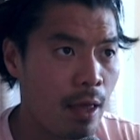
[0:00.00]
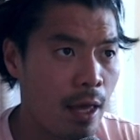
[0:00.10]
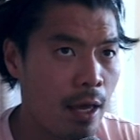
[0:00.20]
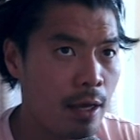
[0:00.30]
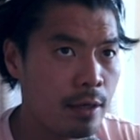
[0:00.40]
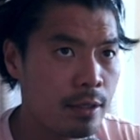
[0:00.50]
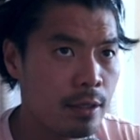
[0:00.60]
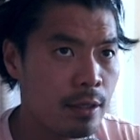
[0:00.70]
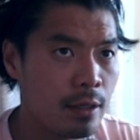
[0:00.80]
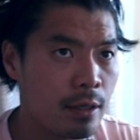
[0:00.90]
And
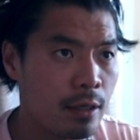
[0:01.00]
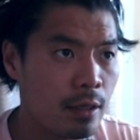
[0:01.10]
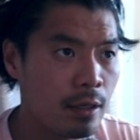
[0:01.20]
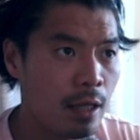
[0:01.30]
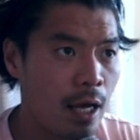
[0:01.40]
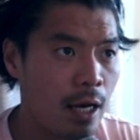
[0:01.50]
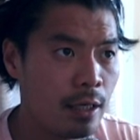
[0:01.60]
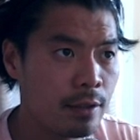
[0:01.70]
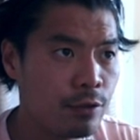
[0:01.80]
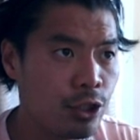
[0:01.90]
a lot
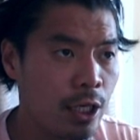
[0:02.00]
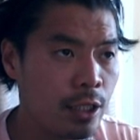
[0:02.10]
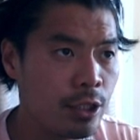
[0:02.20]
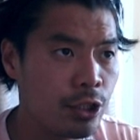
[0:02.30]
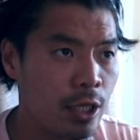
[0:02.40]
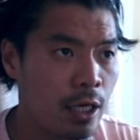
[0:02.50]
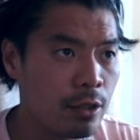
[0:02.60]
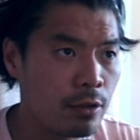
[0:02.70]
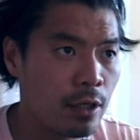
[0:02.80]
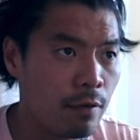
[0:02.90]
of change in
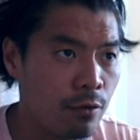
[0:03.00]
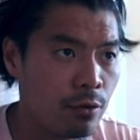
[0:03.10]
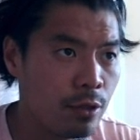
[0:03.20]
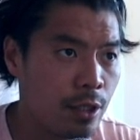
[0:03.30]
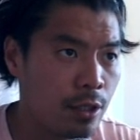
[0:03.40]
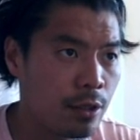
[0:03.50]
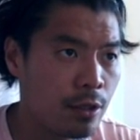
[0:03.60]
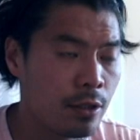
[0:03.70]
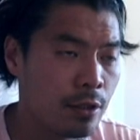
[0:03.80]
angle. Like if you look here,